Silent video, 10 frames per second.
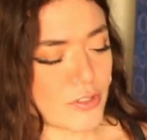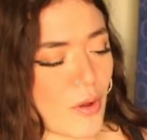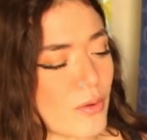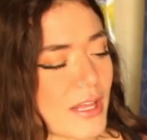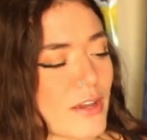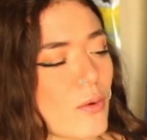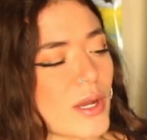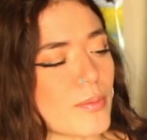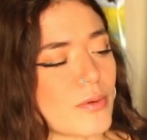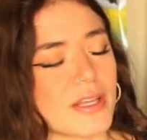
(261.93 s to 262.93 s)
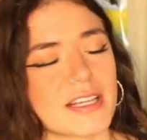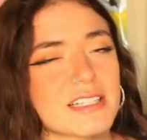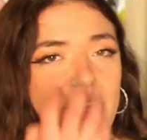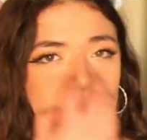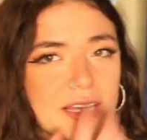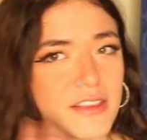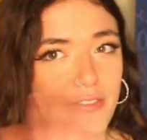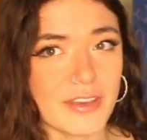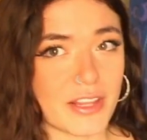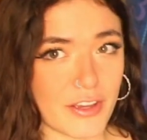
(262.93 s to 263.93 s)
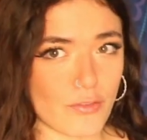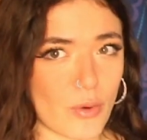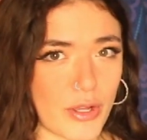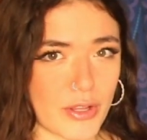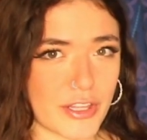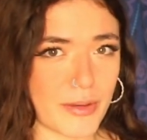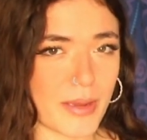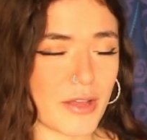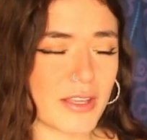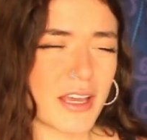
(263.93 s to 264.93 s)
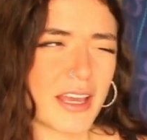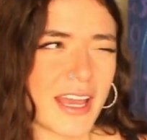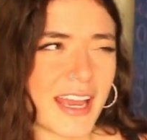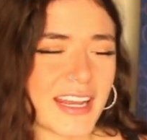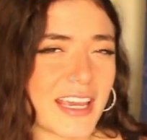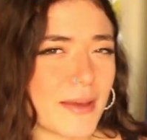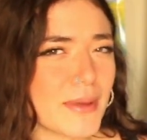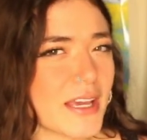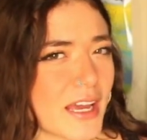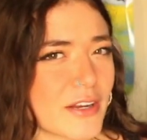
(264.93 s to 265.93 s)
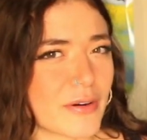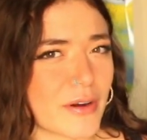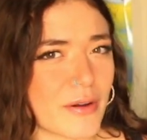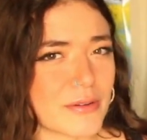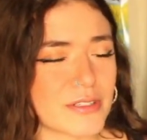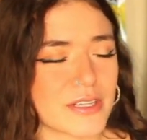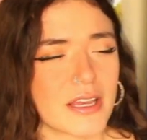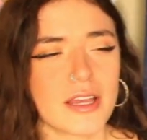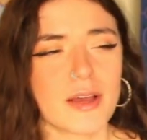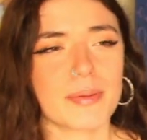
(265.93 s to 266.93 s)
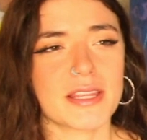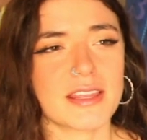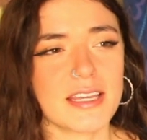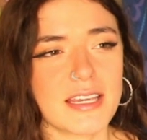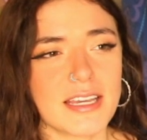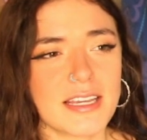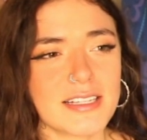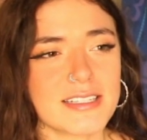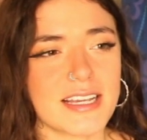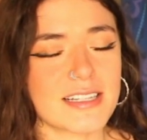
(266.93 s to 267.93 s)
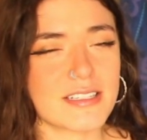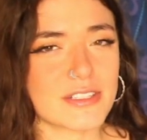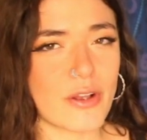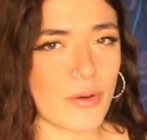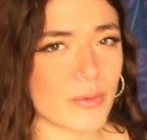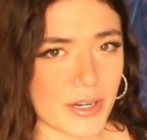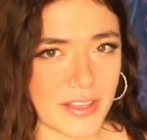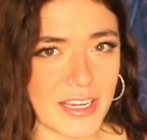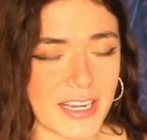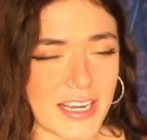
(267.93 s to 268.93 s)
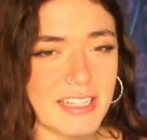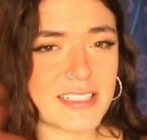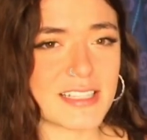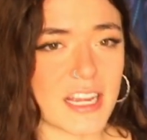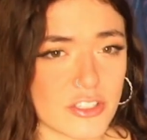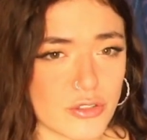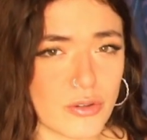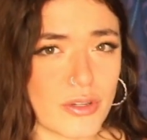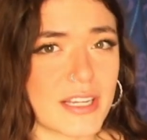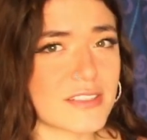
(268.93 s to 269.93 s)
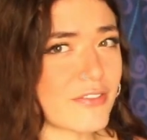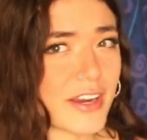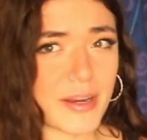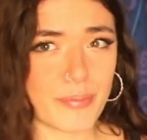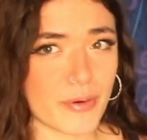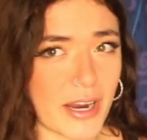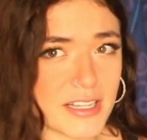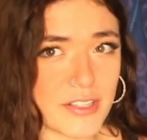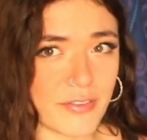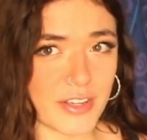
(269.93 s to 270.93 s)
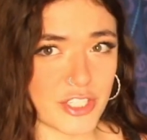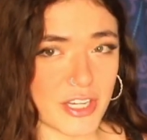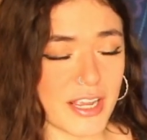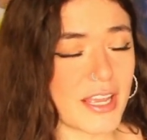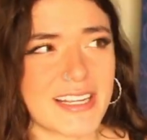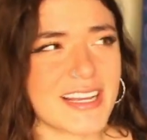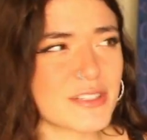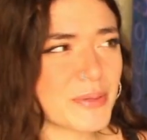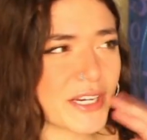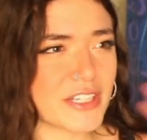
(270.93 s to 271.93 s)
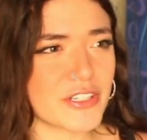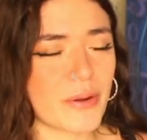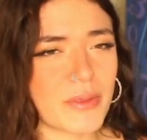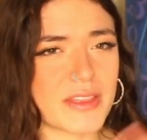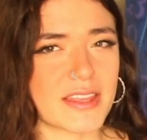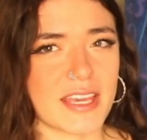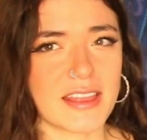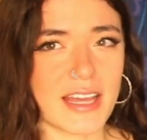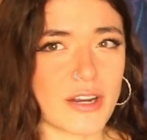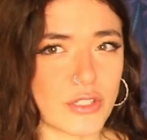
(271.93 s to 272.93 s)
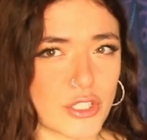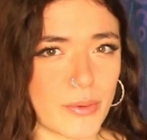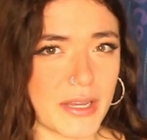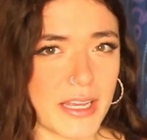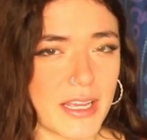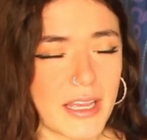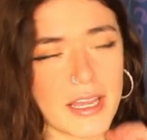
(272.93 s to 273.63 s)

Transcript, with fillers: don't like oil pulling because they don't like the feeling of oil in their mouth, and it can be kind of gross, but the thing is, it's so worth it. It's natural, it's very price efficient. It, it's weird because you don't think that'll do it,